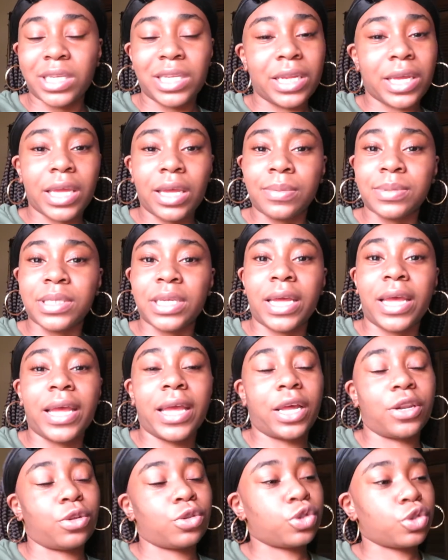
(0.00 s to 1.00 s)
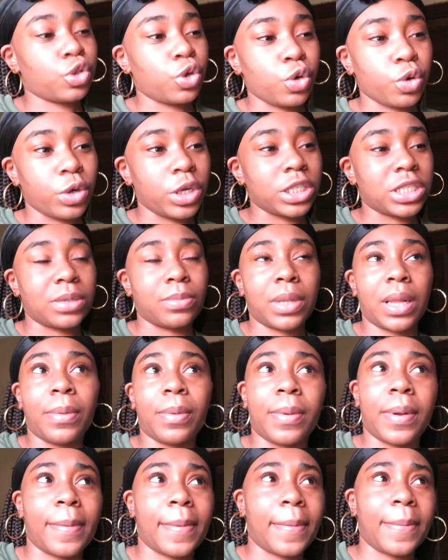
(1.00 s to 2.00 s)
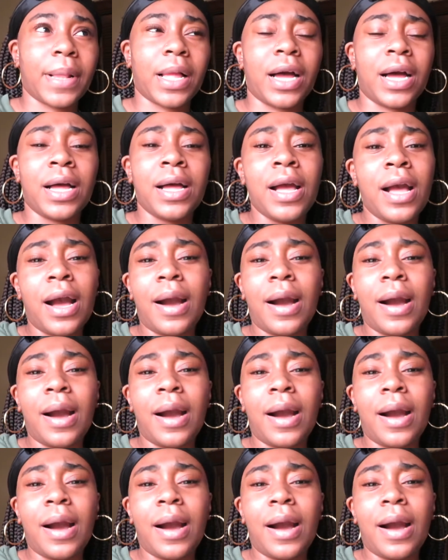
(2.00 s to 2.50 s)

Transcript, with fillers: And they kept saying I had no storage and blah, blah, blah, blah, blah.